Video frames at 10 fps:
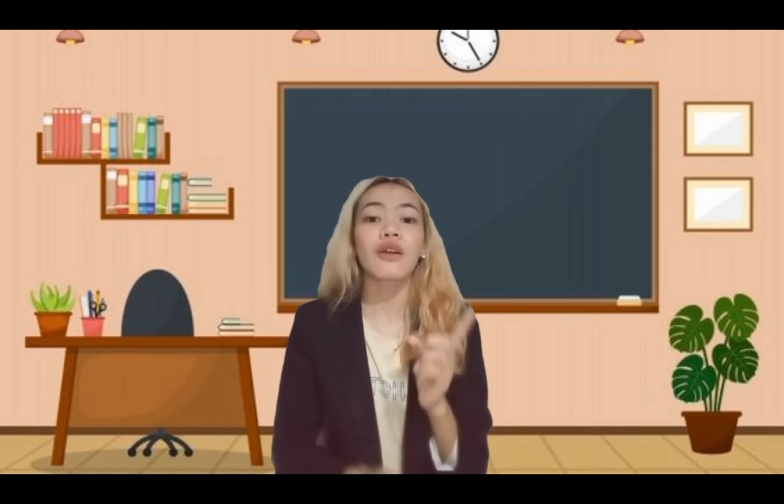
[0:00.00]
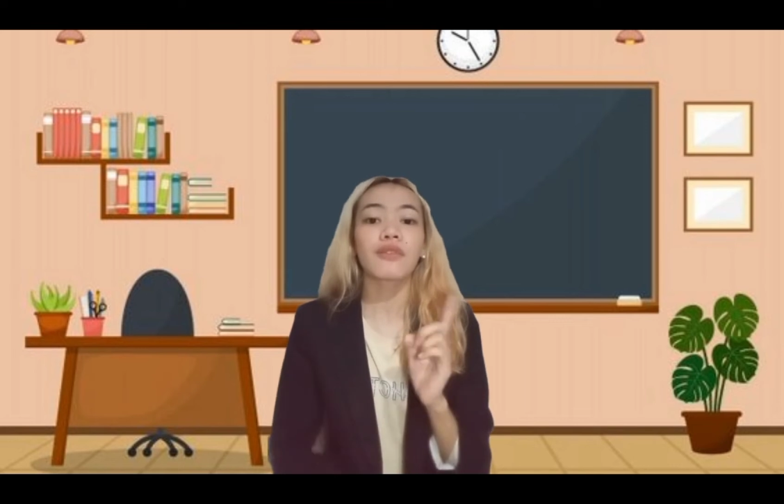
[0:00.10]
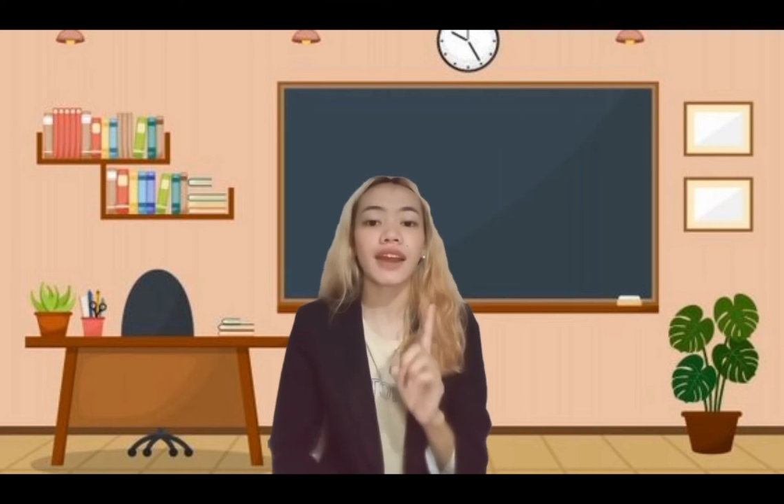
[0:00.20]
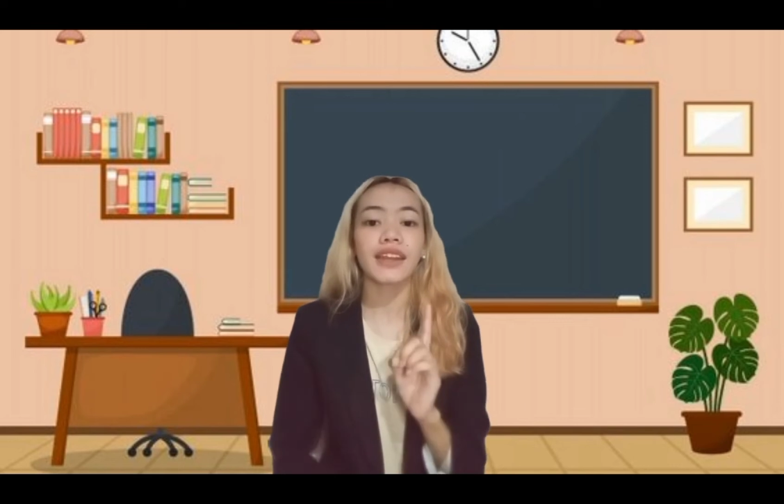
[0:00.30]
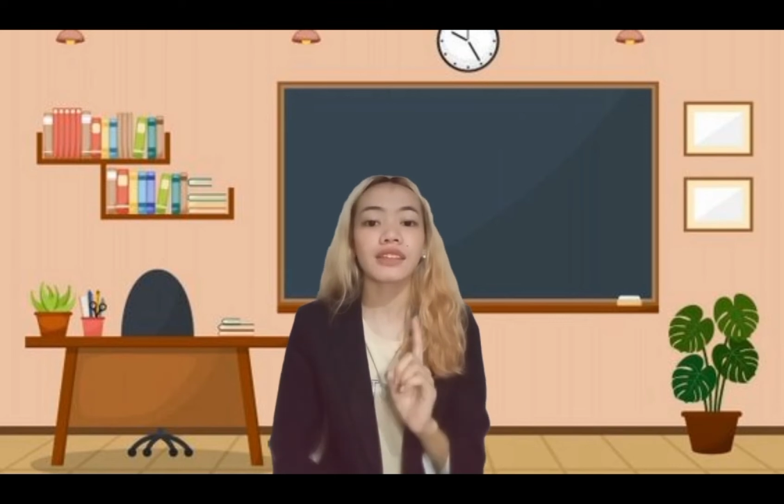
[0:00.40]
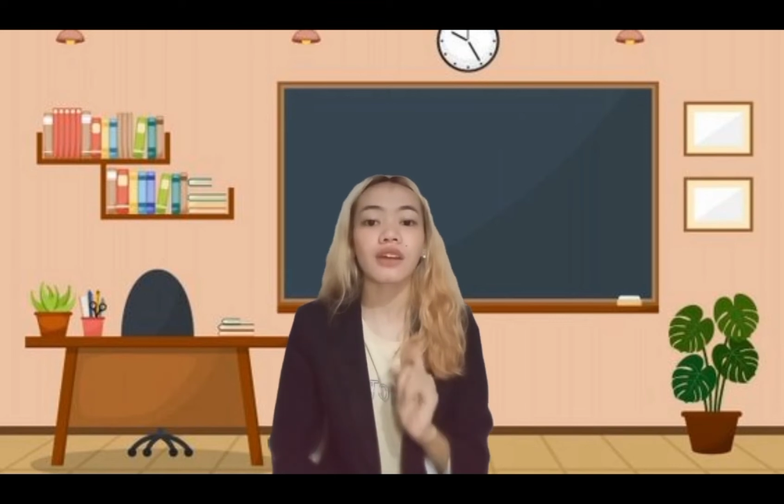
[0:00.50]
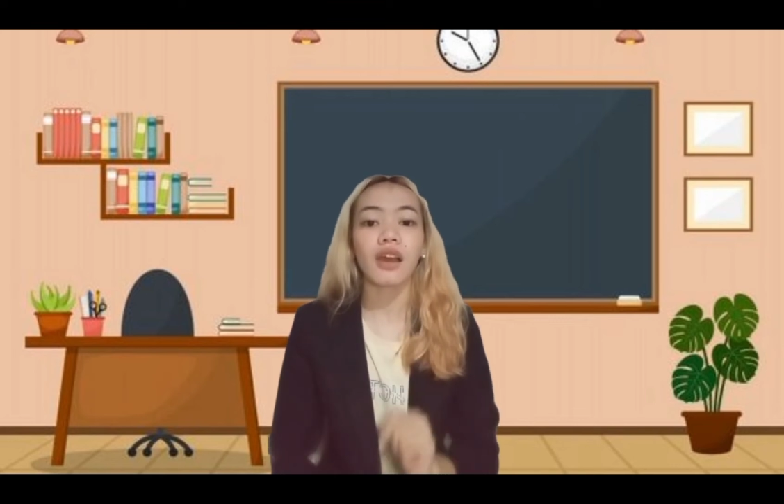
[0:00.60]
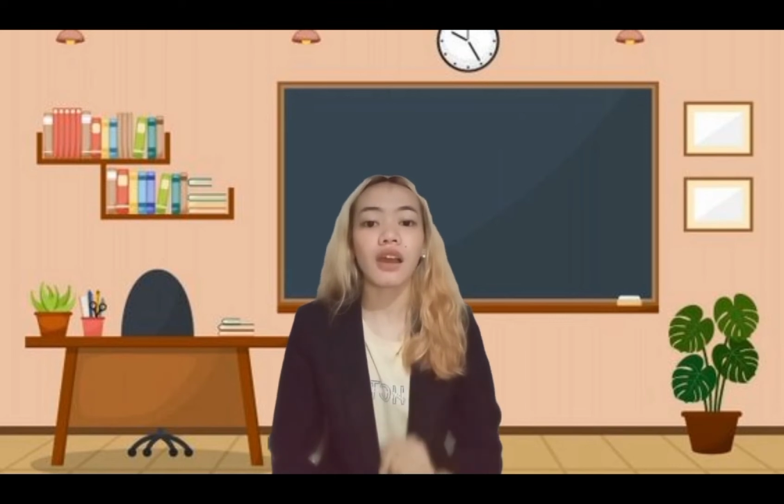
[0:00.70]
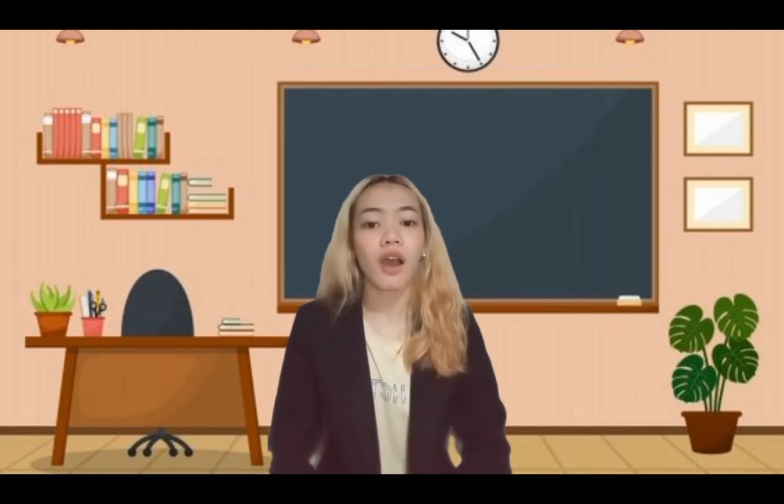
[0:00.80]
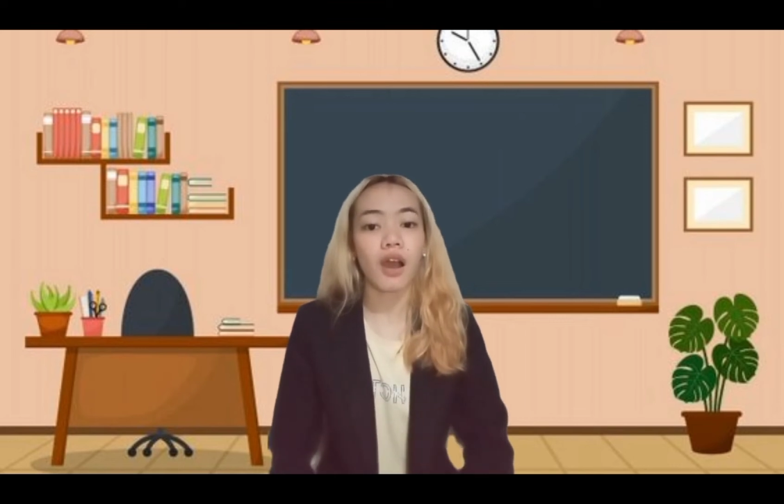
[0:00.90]
Write it
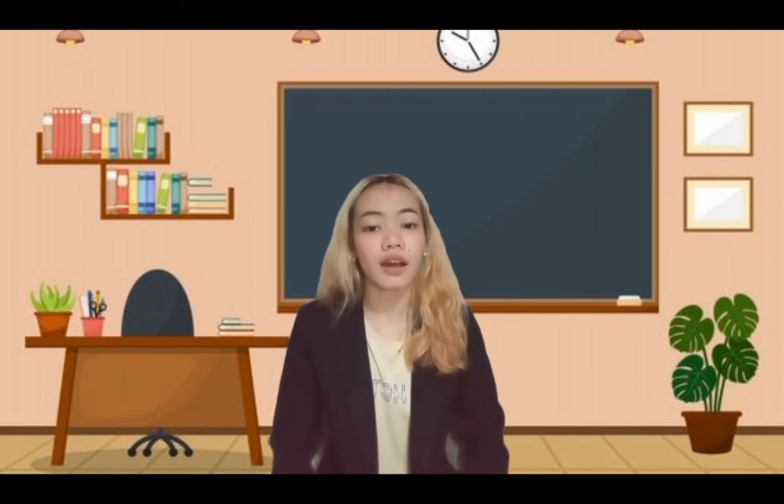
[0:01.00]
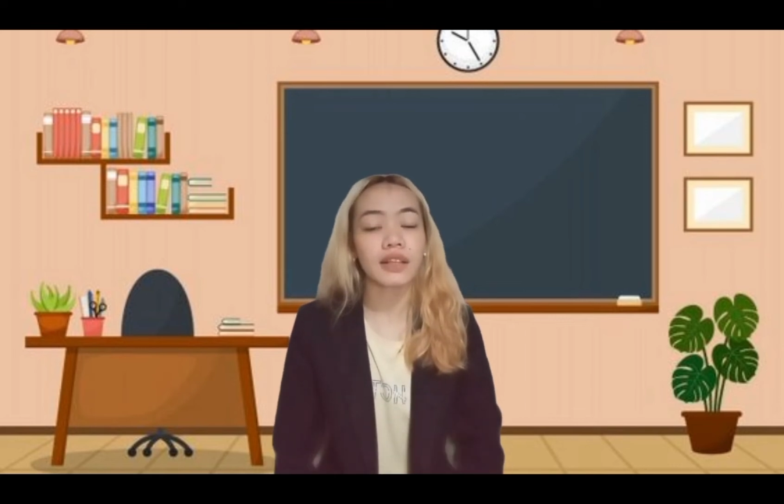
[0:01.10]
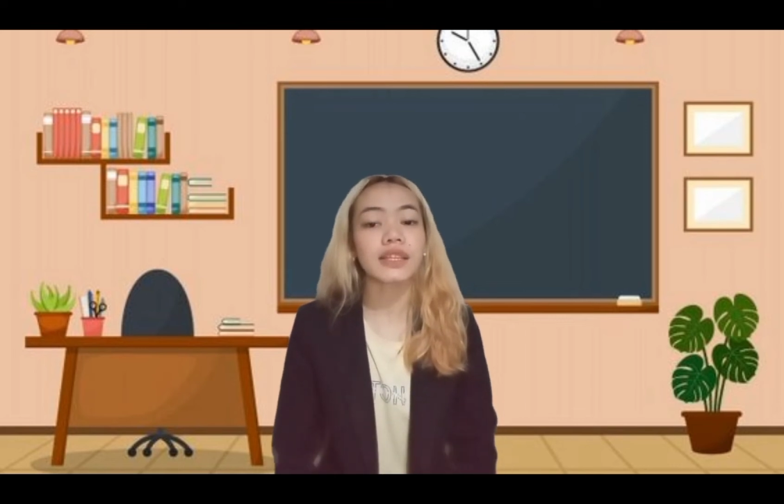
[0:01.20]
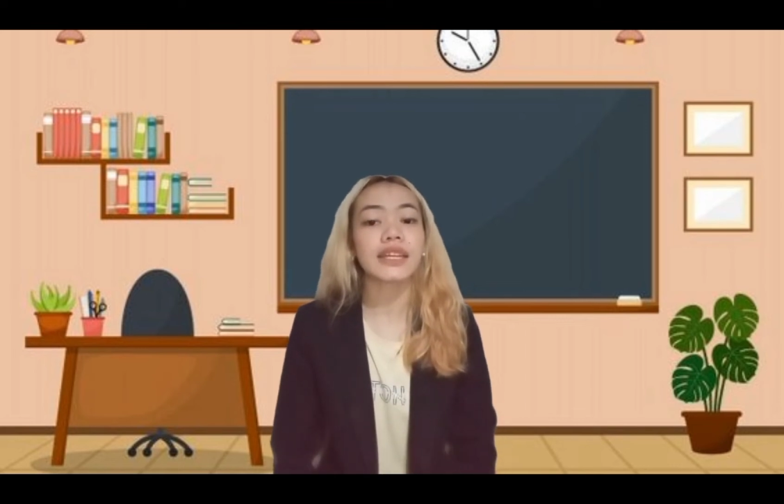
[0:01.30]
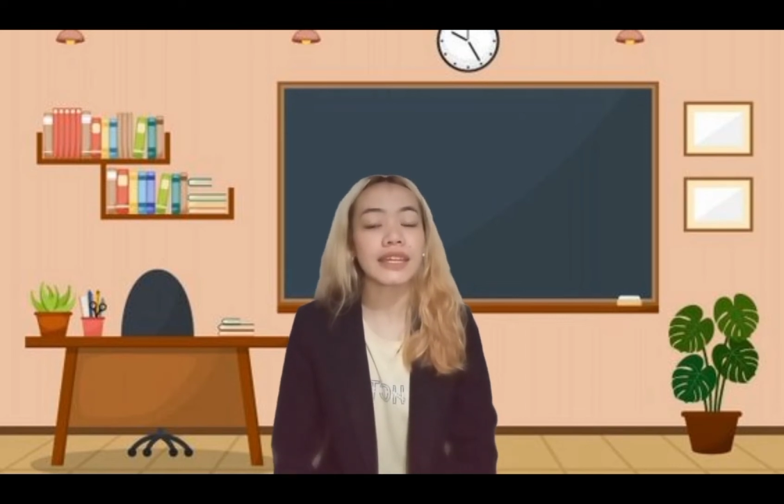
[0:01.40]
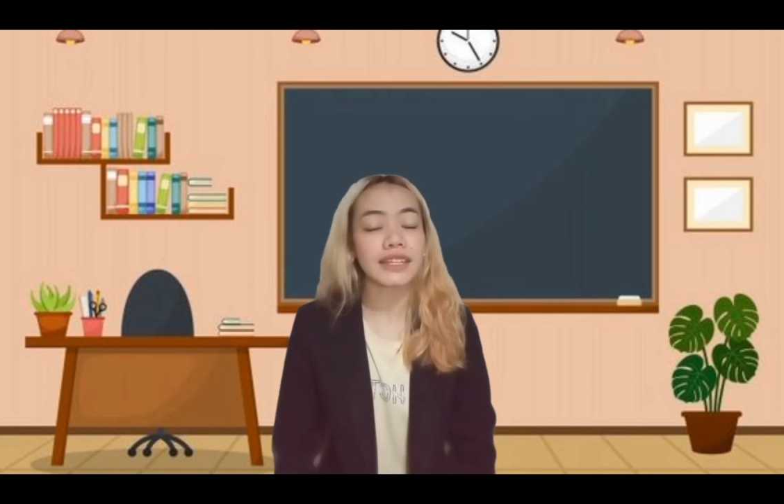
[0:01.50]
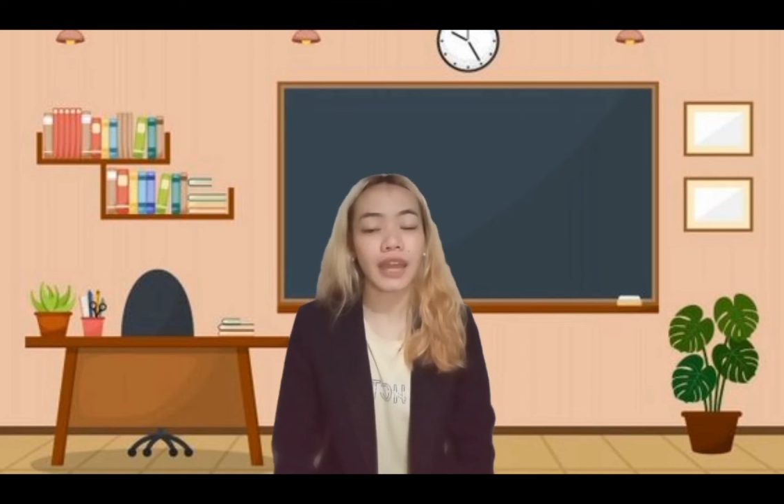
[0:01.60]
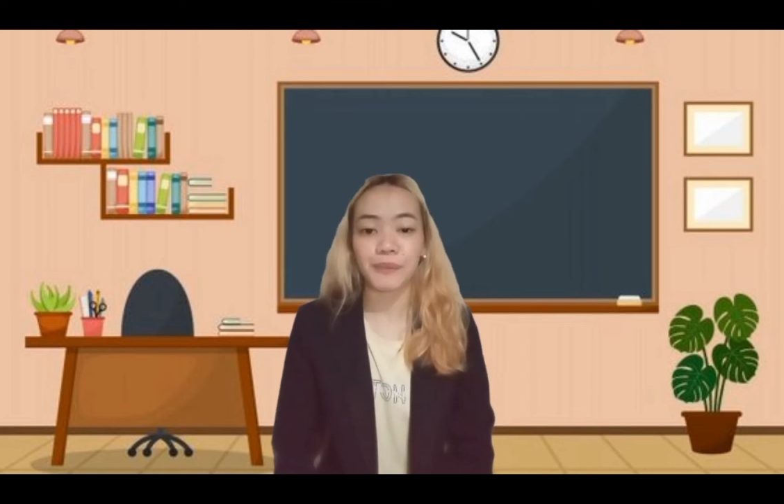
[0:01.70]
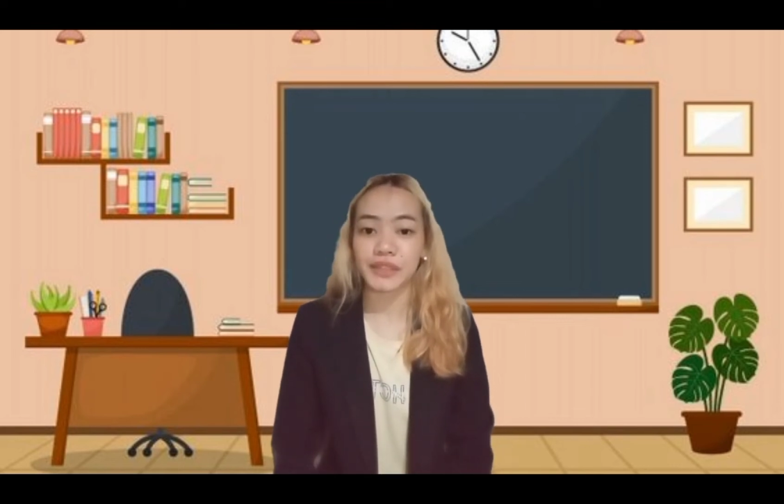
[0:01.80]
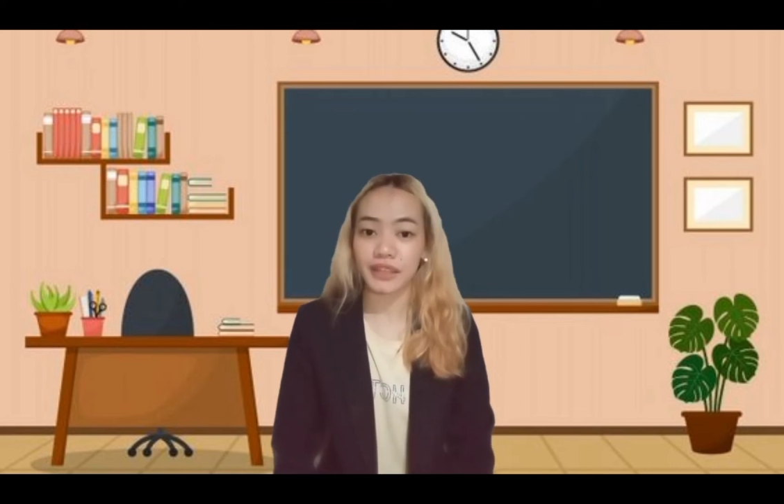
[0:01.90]
all in
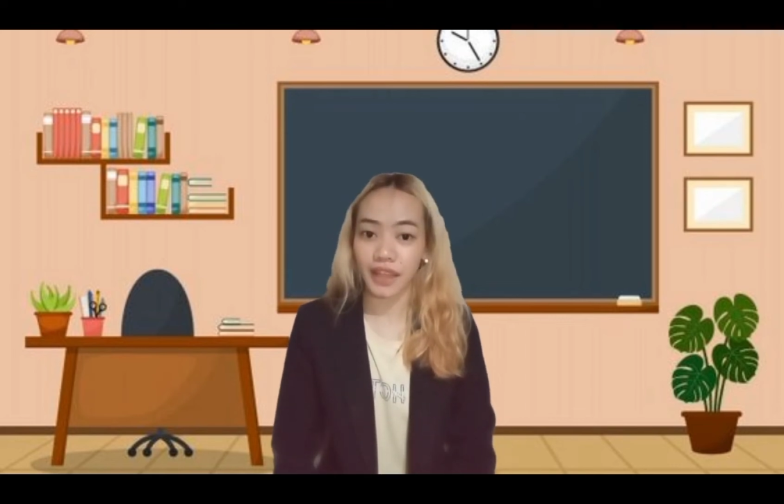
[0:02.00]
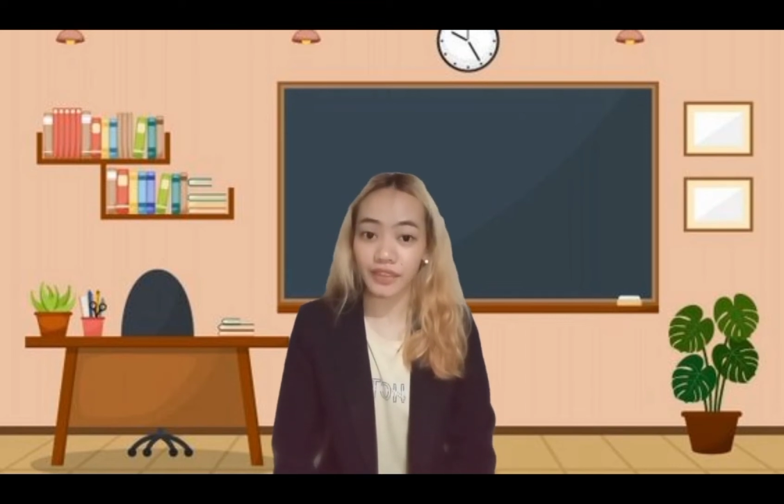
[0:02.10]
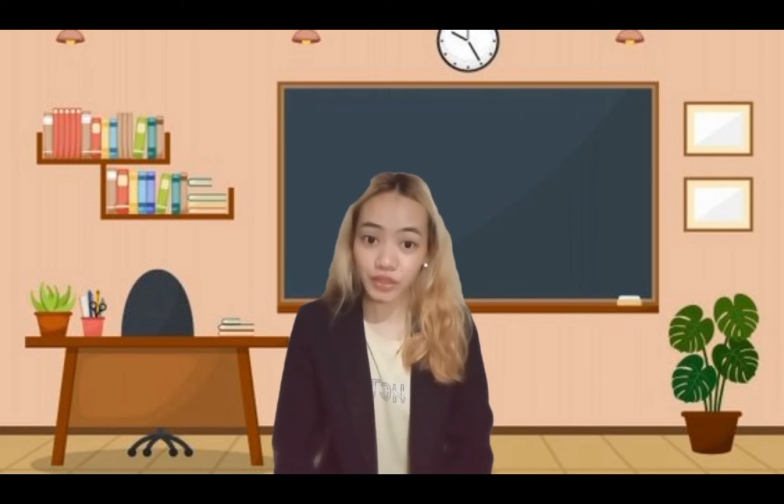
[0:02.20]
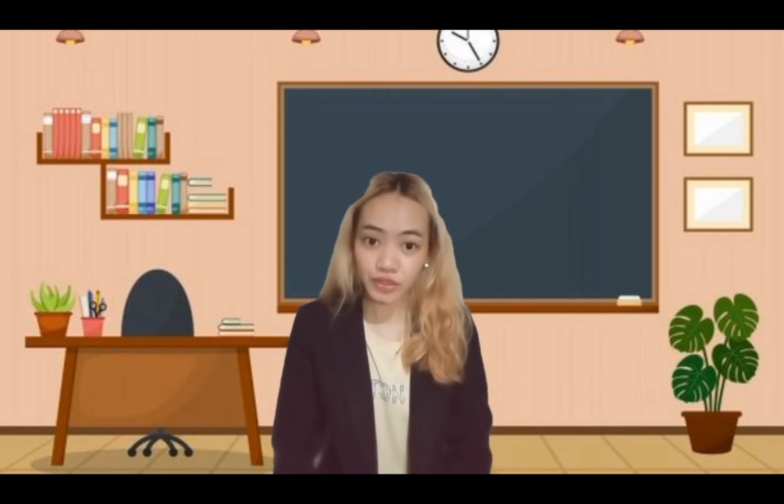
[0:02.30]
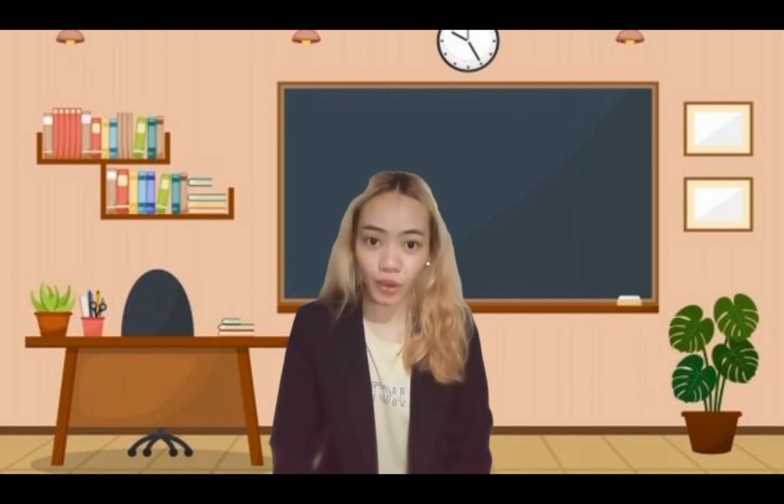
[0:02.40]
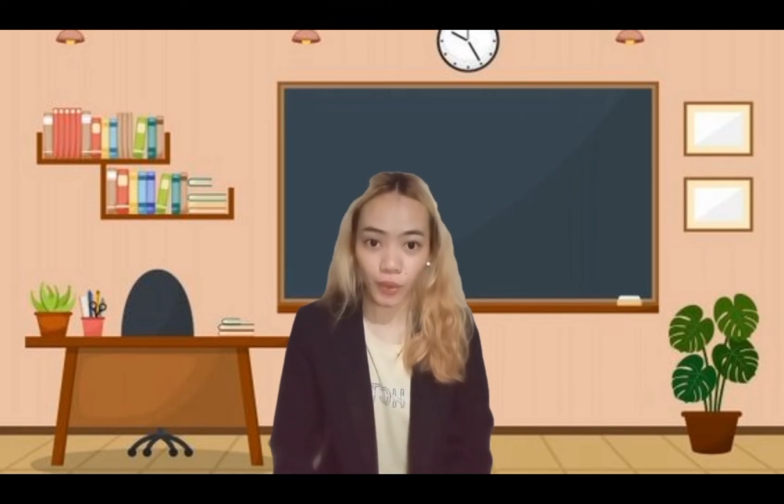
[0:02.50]
capital letters,